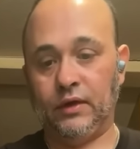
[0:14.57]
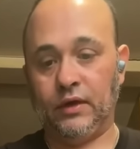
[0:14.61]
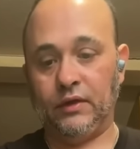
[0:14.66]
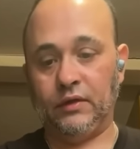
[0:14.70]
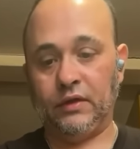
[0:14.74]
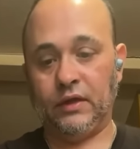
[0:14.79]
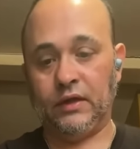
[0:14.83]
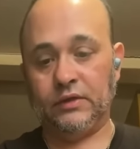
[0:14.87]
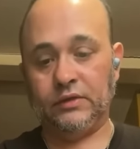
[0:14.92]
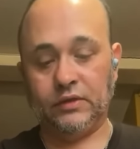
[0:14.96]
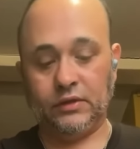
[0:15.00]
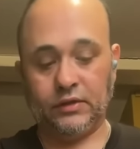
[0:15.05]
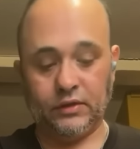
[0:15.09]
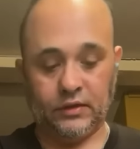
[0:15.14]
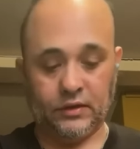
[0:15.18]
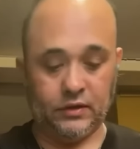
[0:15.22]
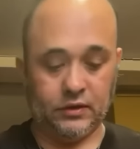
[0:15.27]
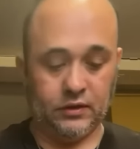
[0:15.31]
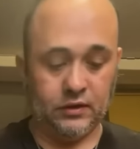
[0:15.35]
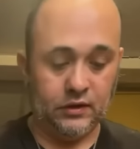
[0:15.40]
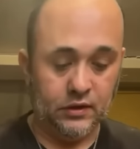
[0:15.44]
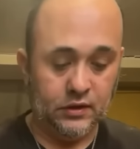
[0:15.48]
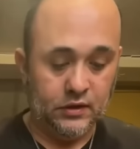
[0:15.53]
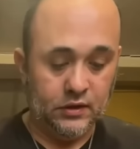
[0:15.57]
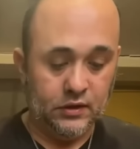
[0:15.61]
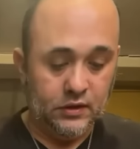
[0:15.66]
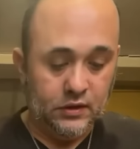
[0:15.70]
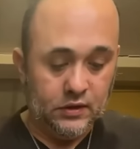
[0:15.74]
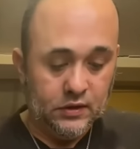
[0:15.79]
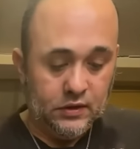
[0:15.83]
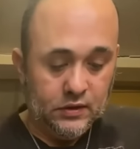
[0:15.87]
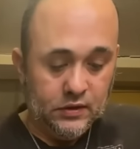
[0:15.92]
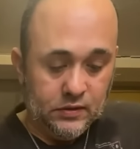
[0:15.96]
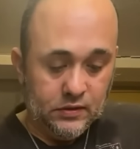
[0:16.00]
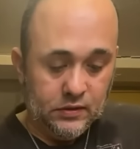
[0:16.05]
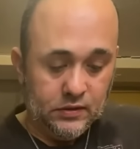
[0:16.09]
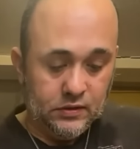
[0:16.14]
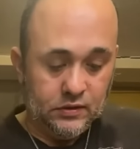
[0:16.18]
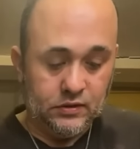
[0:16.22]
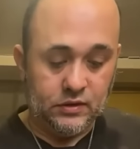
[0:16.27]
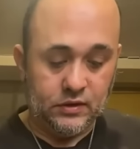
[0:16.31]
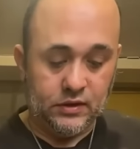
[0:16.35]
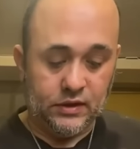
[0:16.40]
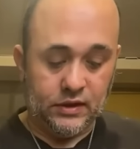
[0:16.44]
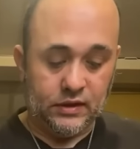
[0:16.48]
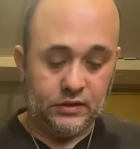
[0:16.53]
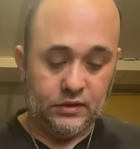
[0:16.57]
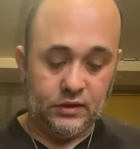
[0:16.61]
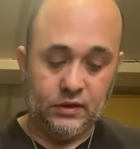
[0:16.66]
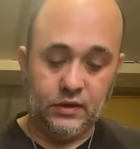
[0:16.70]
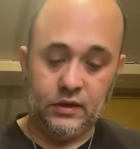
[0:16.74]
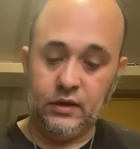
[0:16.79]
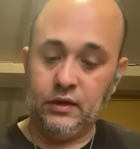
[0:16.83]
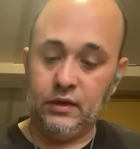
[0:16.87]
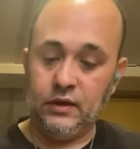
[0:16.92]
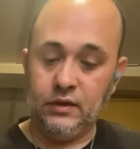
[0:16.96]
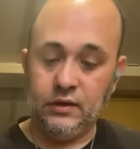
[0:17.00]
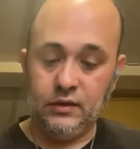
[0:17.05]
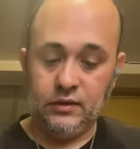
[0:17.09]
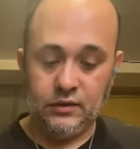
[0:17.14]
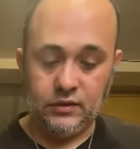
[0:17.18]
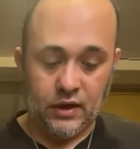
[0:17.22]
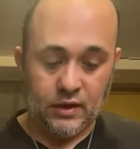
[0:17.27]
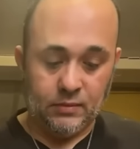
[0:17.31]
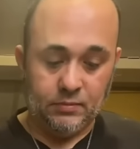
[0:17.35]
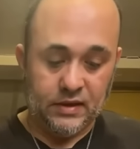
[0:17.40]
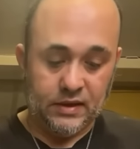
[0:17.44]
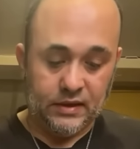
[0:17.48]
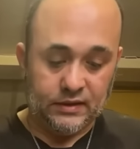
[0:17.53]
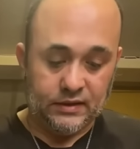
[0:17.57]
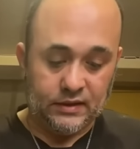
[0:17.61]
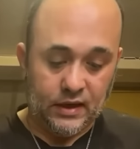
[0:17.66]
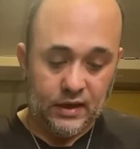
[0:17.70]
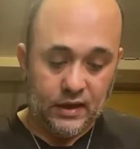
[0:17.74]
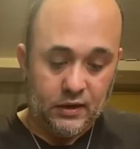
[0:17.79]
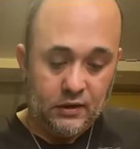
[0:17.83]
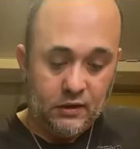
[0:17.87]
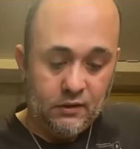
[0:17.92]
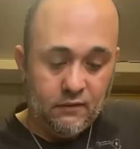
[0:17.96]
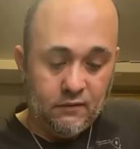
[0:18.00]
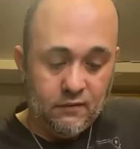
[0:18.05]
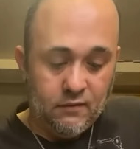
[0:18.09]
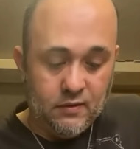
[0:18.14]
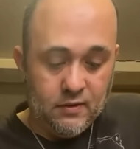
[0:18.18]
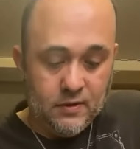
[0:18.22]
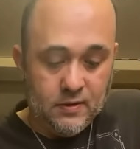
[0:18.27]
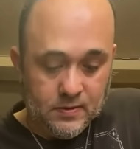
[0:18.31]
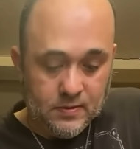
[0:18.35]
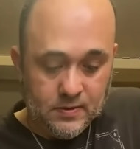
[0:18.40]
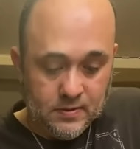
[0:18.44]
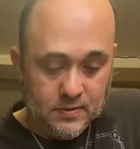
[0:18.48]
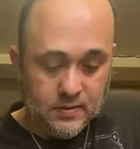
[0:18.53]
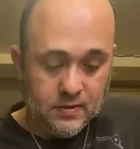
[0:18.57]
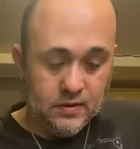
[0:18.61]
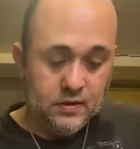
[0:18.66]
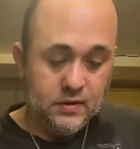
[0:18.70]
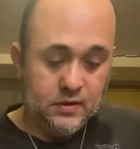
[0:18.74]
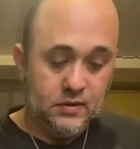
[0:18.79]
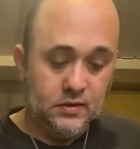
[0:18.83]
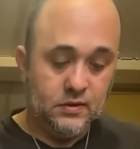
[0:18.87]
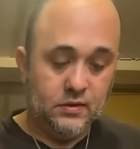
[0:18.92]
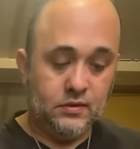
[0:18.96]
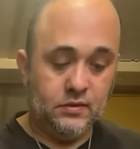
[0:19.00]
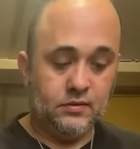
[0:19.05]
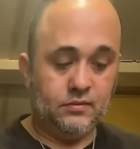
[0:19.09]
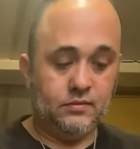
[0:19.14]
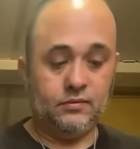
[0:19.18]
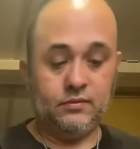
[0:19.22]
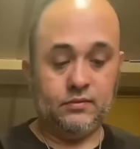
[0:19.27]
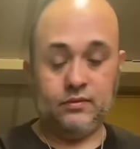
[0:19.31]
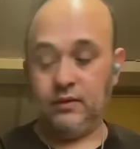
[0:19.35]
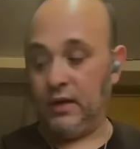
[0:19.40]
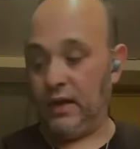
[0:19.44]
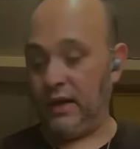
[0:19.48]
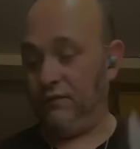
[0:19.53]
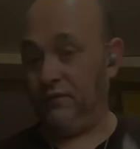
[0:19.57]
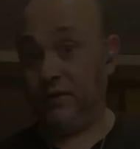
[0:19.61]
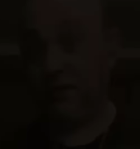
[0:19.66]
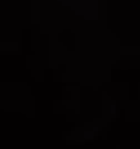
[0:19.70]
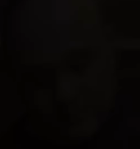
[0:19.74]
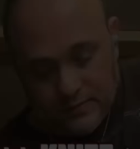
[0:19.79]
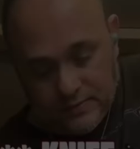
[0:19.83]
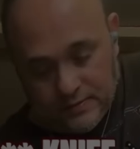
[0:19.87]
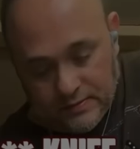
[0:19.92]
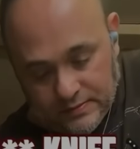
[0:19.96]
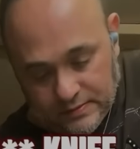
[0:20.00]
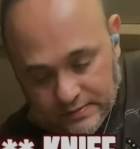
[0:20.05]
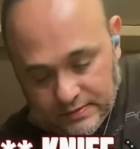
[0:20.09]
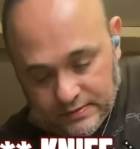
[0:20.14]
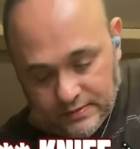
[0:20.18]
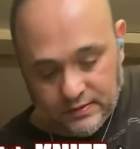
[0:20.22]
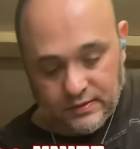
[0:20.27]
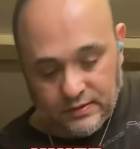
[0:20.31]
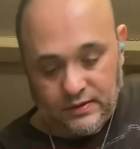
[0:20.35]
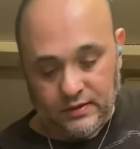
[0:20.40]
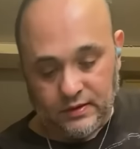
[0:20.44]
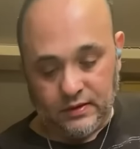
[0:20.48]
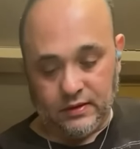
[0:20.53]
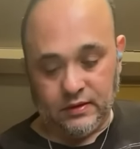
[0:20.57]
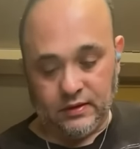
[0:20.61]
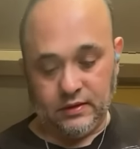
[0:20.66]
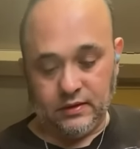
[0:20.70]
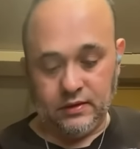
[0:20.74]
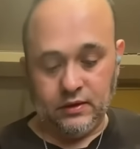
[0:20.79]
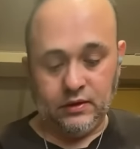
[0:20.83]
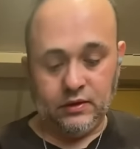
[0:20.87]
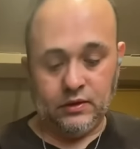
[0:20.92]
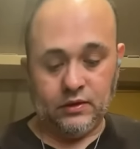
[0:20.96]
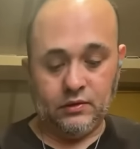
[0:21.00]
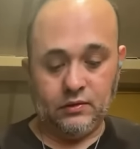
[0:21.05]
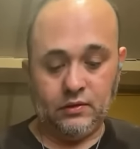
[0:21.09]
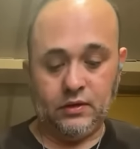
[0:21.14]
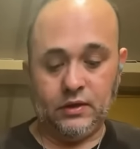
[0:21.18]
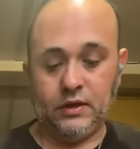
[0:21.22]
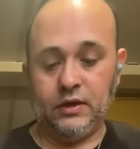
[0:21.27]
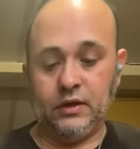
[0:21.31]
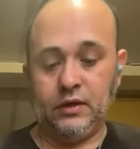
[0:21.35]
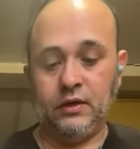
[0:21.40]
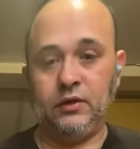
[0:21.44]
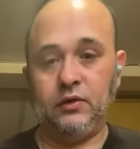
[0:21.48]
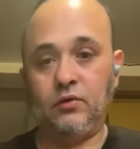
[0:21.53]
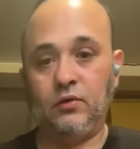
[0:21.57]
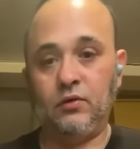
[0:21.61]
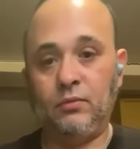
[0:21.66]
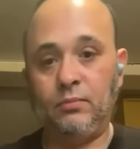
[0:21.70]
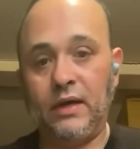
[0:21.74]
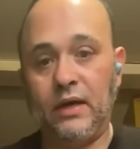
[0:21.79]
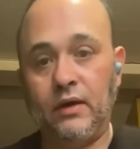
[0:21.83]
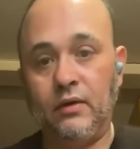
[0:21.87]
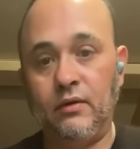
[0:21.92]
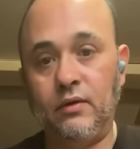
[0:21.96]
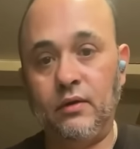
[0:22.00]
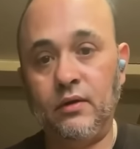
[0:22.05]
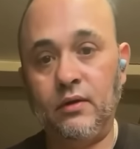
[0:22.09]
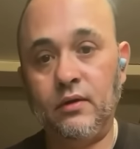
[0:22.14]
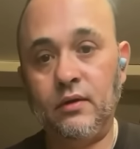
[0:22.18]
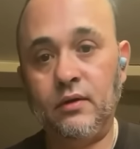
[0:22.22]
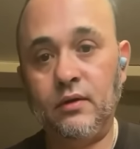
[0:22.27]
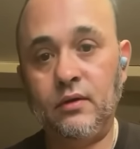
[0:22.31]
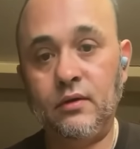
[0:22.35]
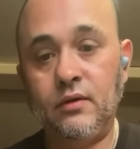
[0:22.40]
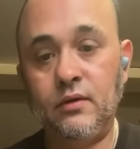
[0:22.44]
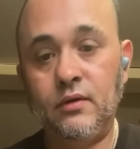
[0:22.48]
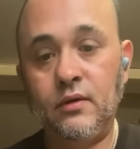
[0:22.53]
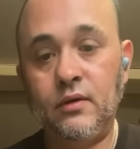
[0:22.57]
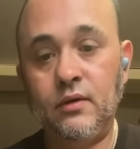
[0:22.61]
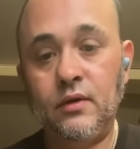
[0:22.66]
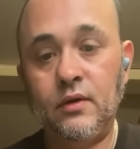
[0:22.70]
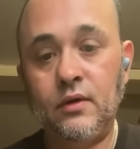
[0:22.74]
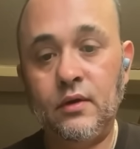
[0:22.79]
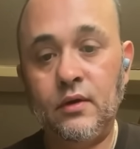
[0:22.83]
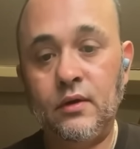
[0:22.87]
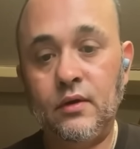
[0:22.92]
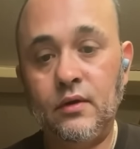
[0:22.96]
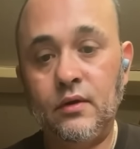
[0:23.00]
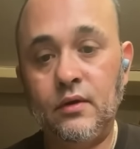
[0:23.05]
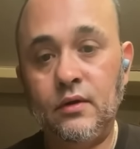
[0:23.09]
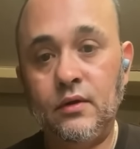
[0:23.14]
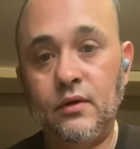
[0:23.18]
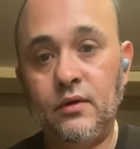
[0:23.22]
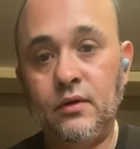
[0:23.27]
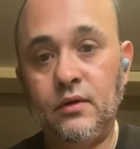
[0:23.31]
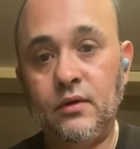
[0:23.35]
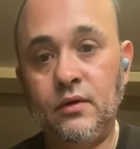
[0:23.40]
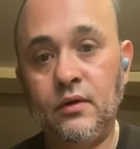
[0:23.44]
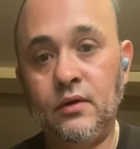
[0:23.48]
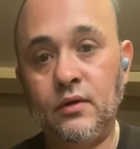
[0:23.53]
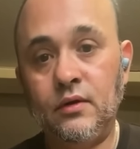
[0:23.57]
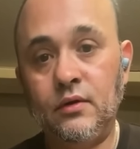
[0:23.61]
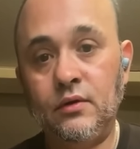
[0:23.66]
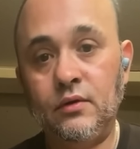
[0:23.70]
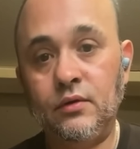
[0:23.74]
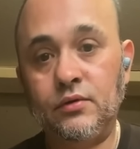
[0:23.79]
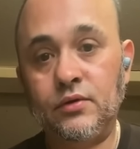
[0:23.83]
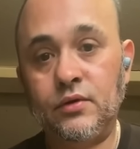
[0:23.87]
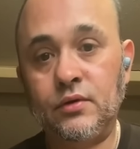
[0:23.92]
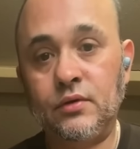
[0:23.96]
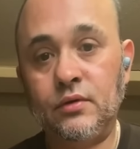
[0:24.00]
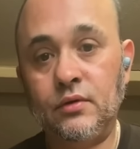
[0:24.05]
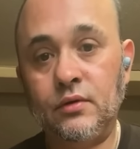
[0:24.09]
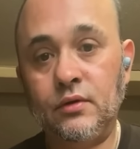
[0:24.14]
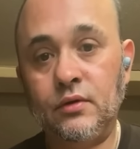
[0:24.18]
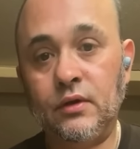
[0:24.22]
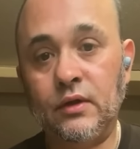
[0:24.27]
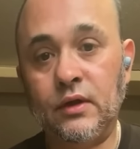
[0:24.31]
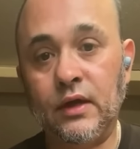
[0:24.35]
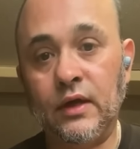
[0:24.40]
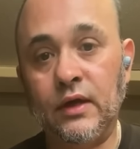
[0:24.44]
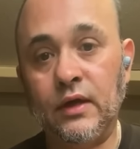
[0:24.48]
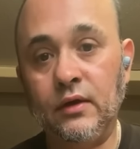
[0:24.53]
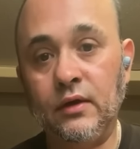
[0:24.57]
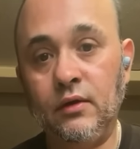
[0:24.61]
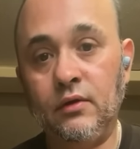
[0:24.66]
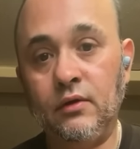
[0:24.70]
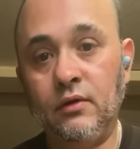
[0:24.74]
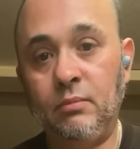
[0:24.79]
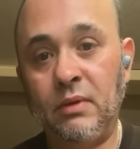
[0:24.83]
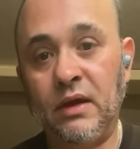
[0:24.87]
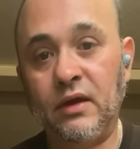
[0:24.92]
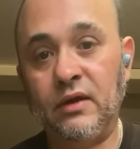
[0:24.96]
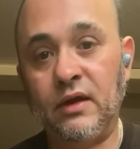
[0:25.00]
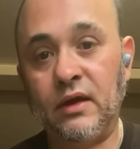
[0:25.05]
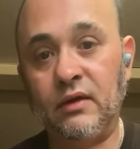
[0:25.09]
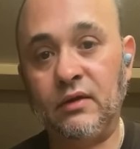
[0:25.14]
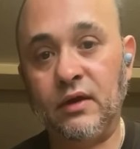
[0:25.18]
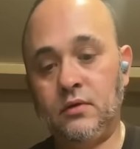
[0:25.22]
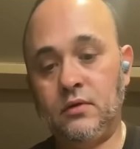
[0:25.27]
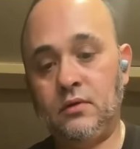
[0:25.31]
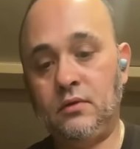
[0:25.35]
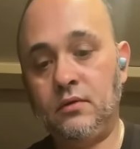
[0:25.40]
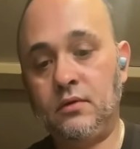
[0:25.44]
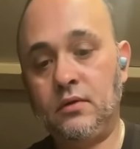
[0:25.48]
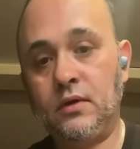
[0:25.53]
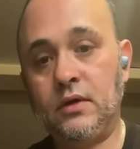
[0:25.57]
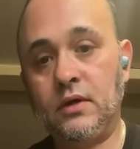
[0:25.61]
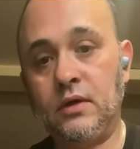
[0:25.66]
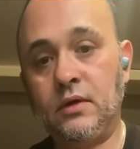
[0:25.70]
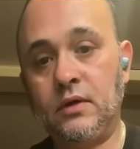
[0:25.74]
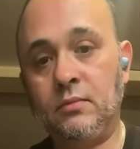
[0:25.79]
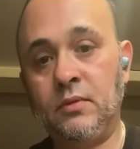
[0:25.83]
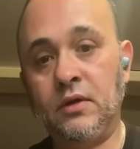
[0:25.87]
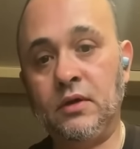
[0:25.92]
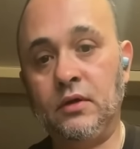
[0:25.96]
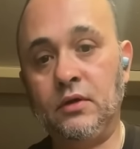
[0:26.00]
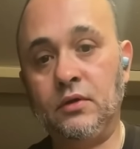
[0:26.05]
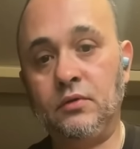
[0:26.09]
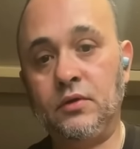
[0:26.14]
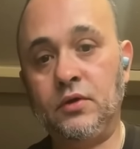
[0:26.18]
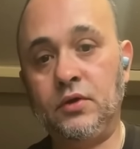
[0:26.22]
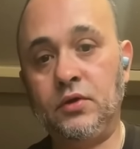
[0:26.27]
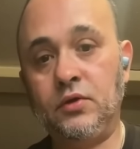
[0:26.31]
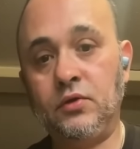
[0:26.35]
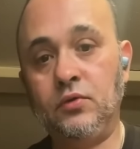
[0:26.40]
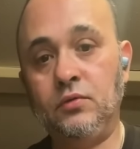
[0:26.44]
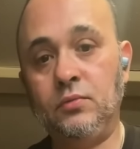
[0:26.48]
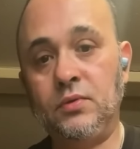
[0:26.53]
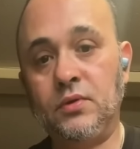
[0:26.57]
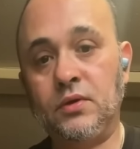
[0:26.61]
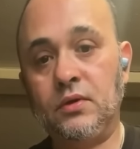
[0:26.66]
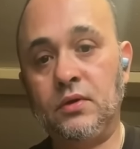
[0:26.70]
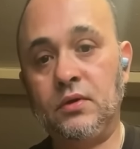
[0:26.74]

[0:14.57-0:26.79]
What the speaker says: I think that's a good end. So and chop that side off. Knife needs to be sharpened. Cut it into about, little line, about that thick. Cut them into little cubes.